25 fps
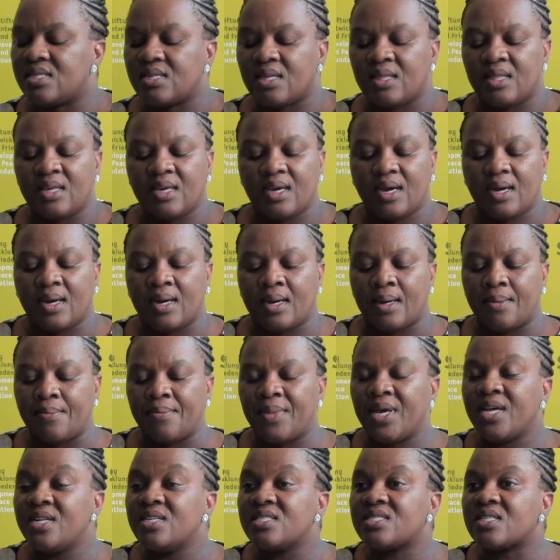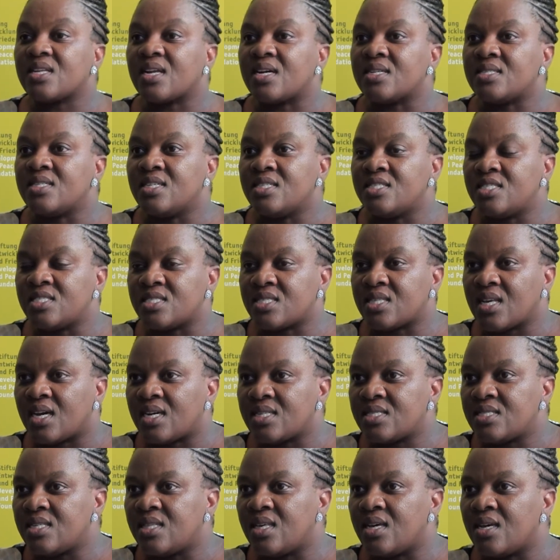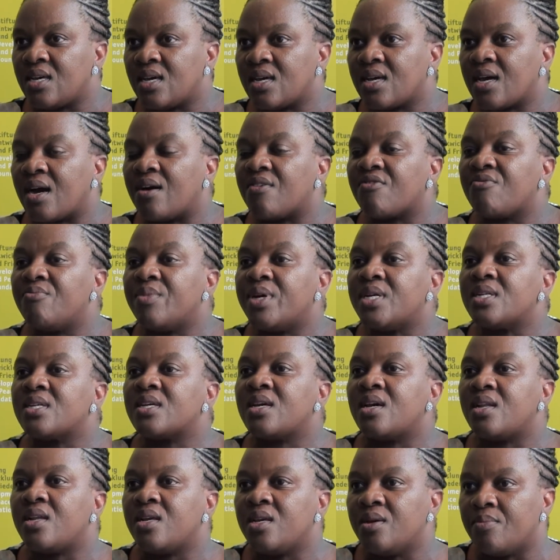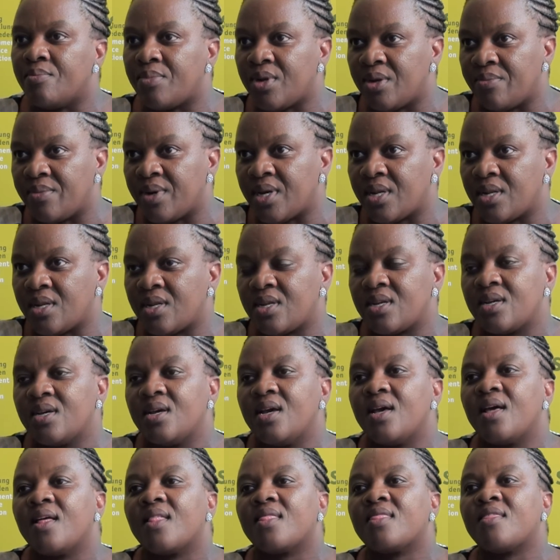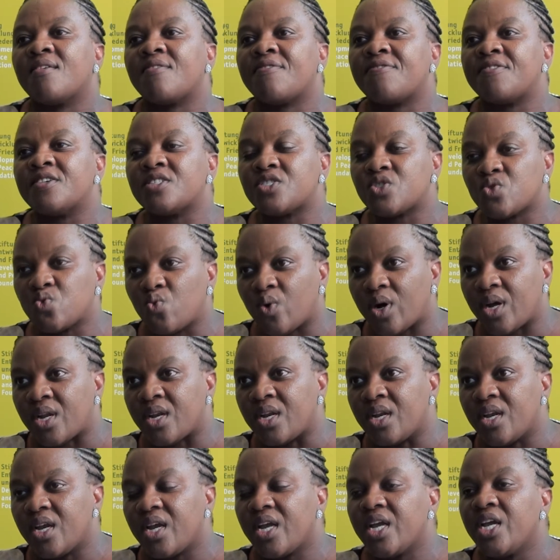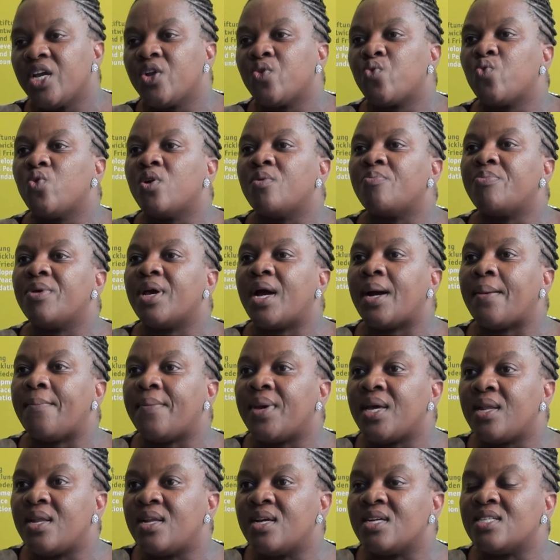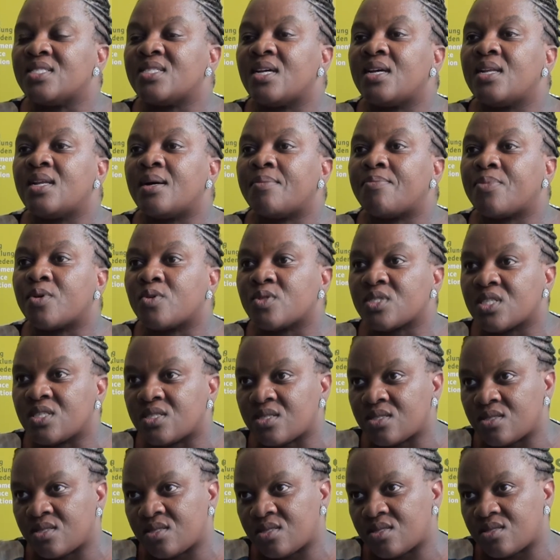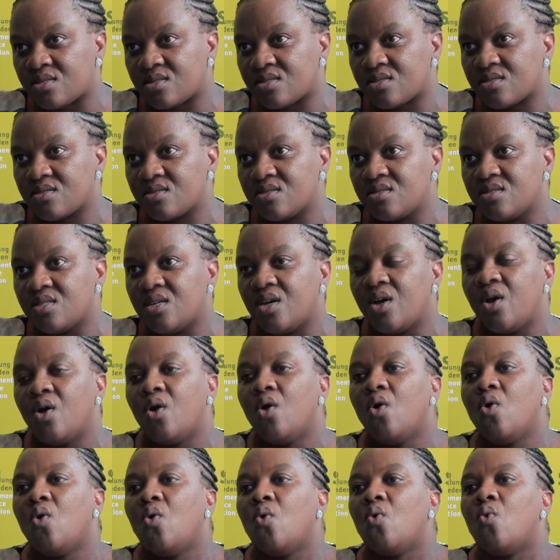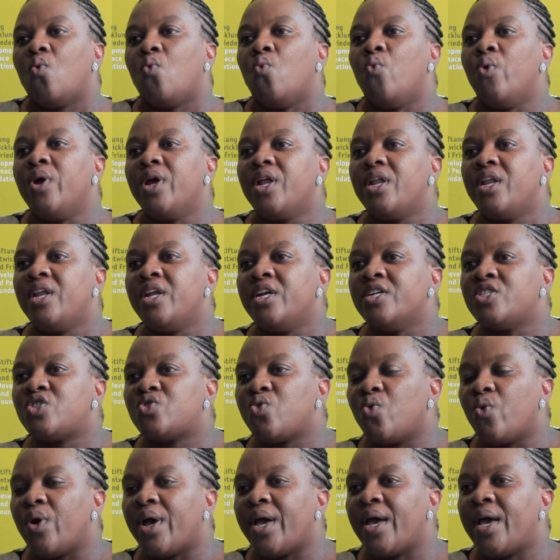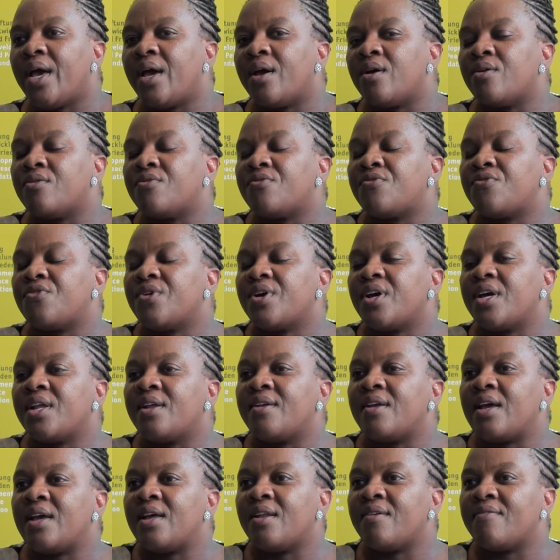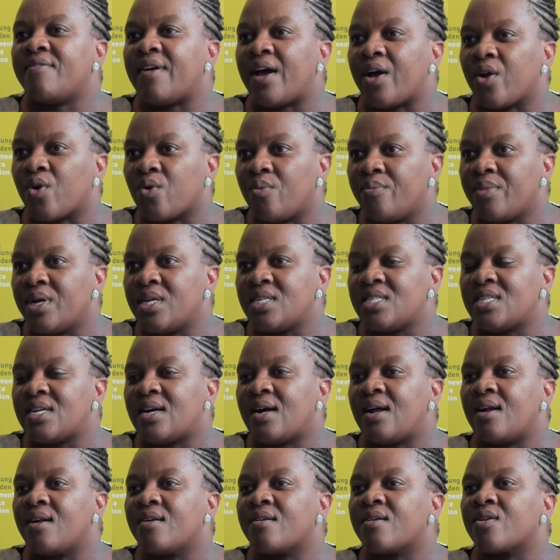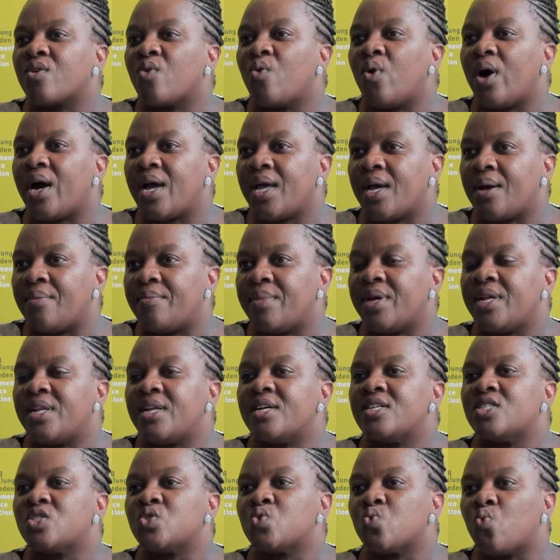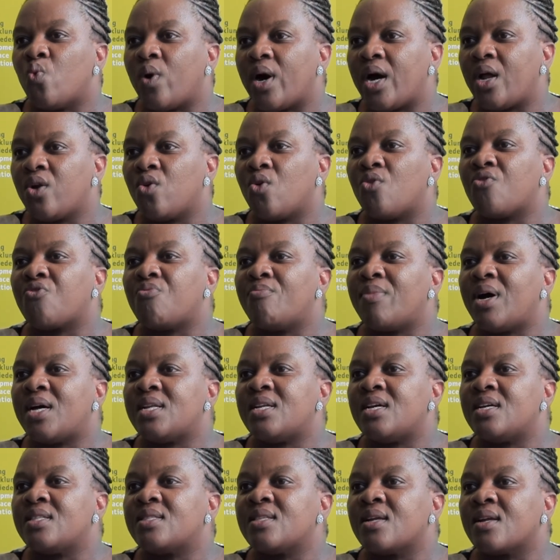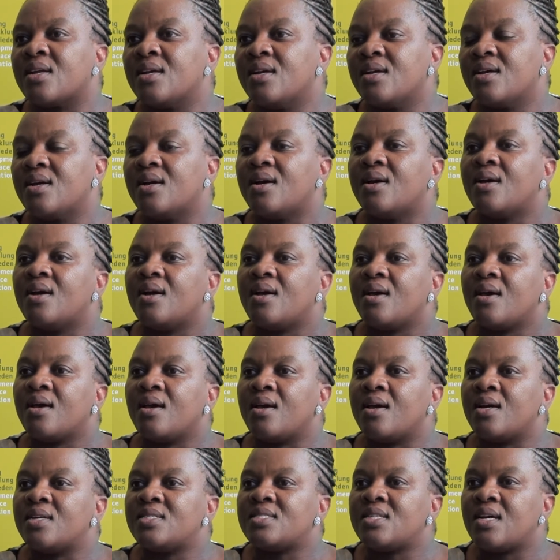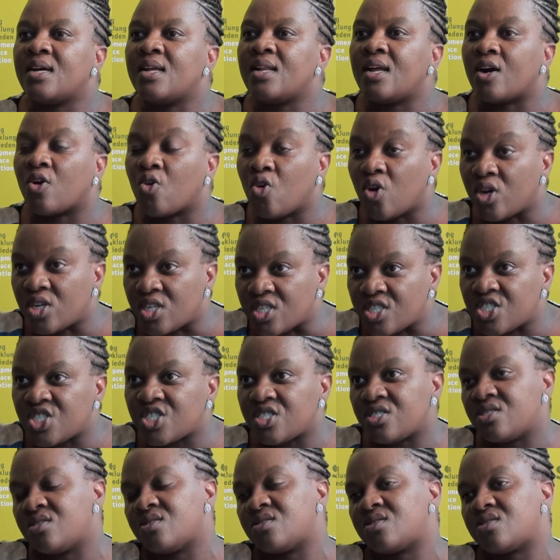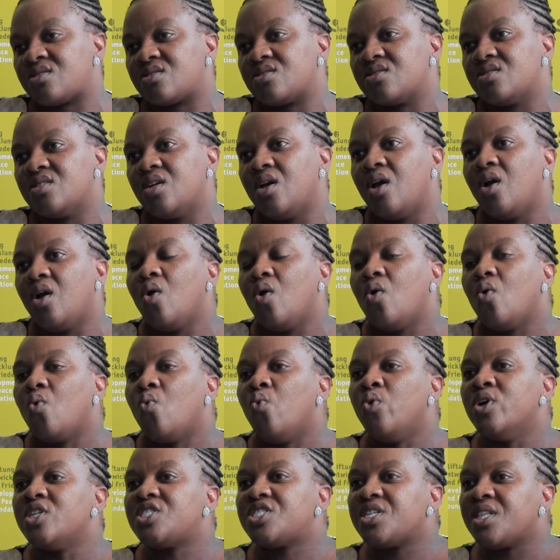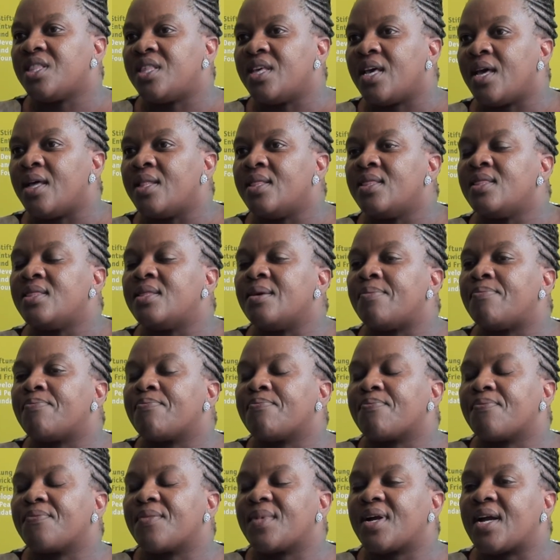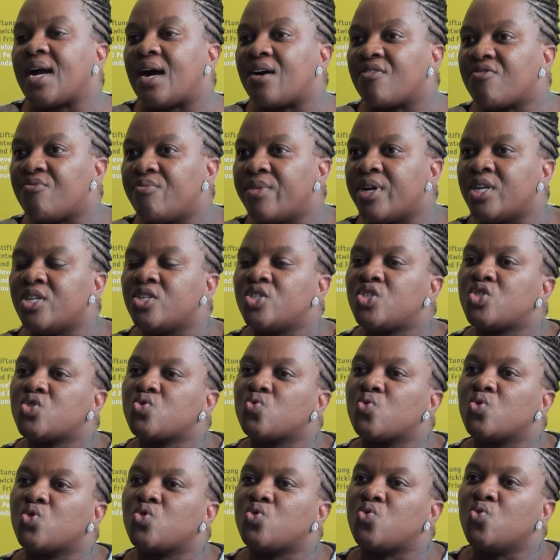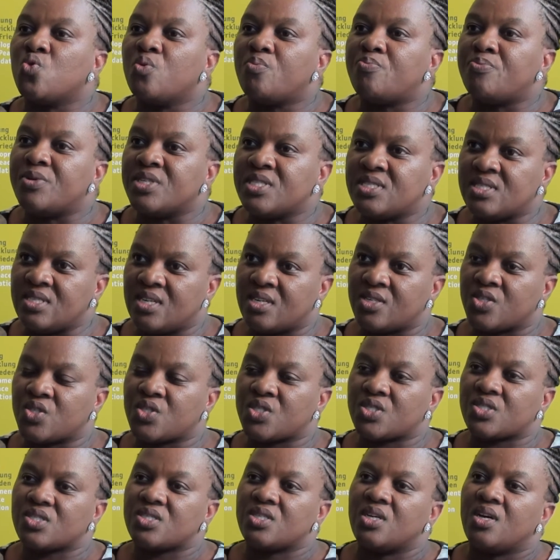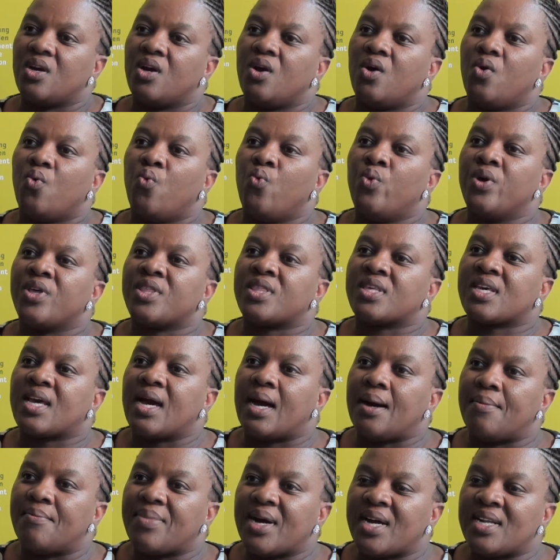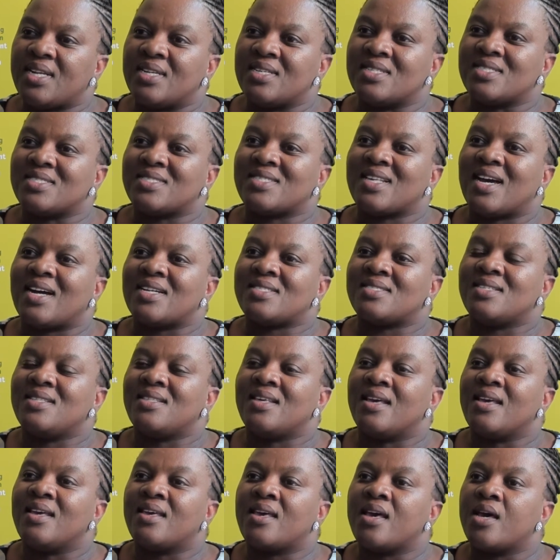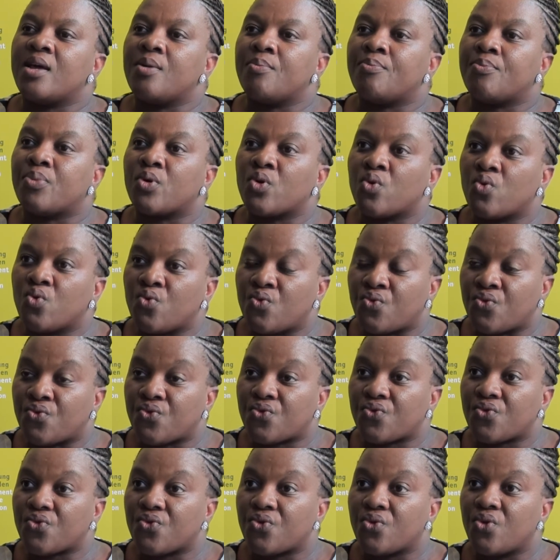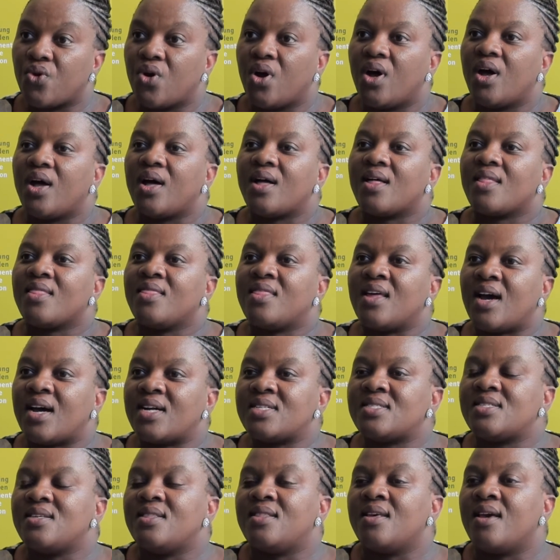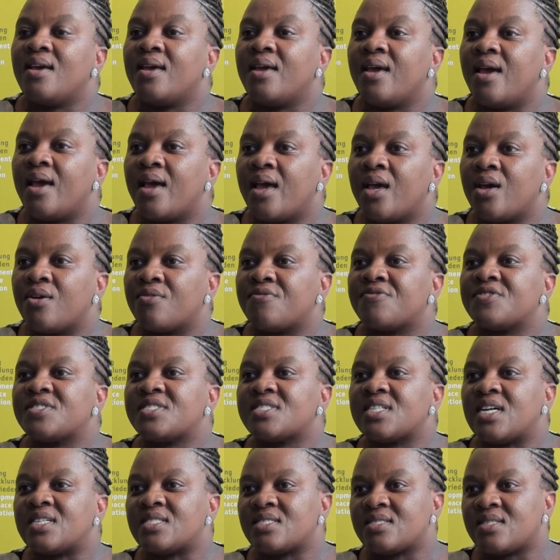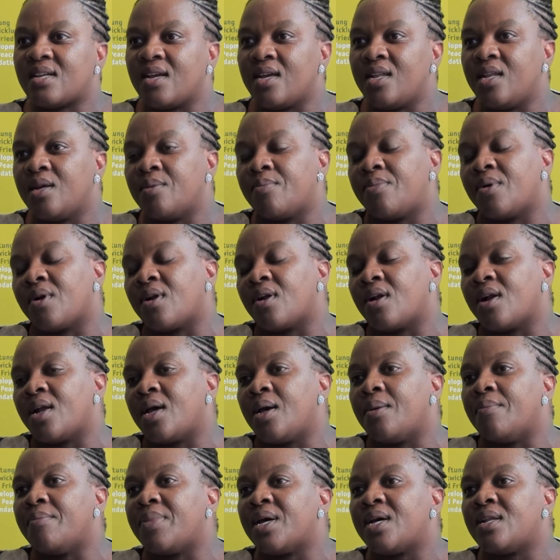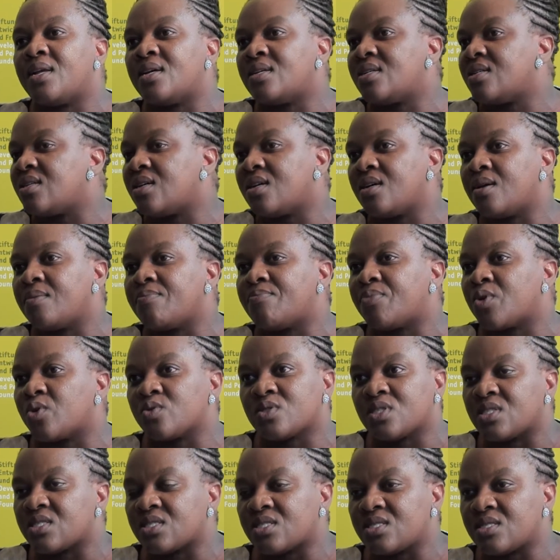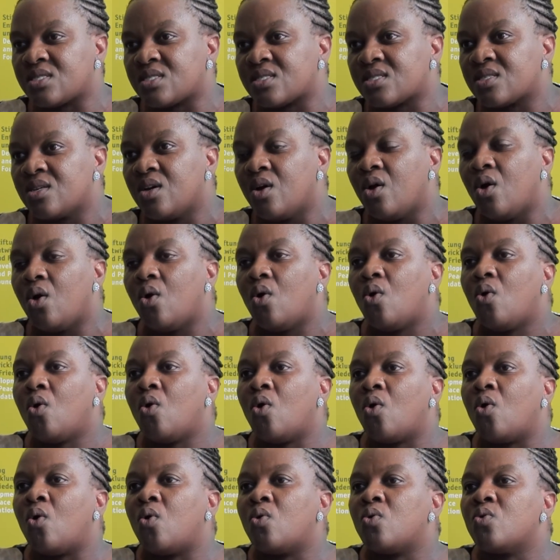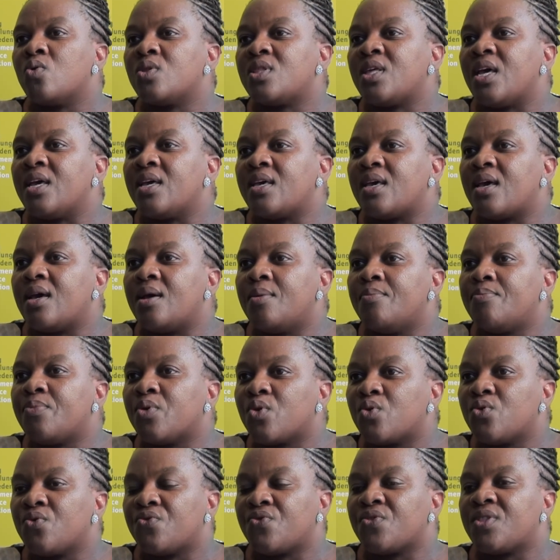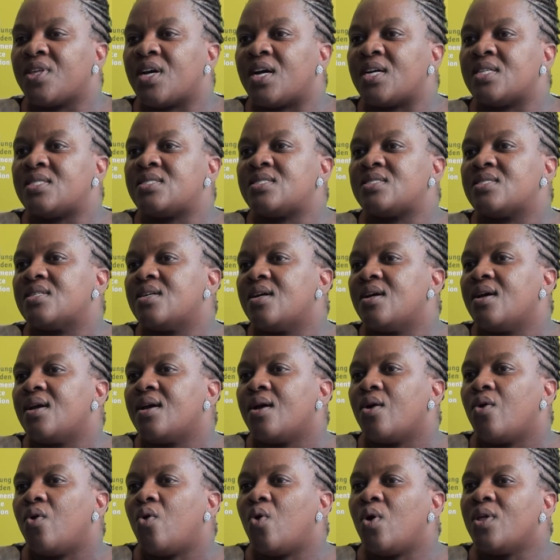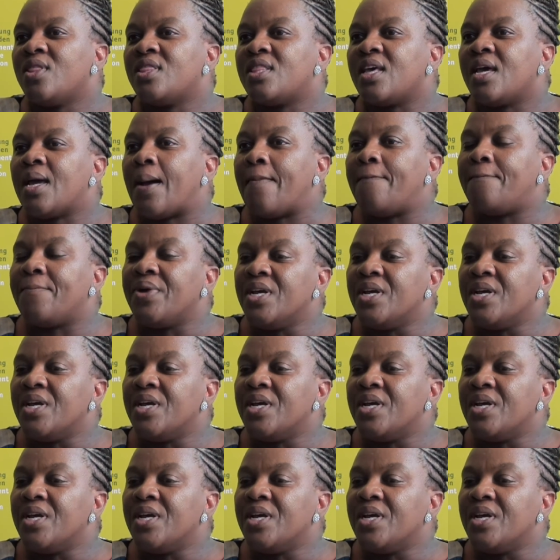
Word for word: There are many strategies that the government can implement the first one, it will be amending tender processes. We need to have an environmental requirement as one of mandatory uh, tender conditions, which then the government should do business with companies that they can prove that they have sustainable embedded uh, processes, or they can prove that on their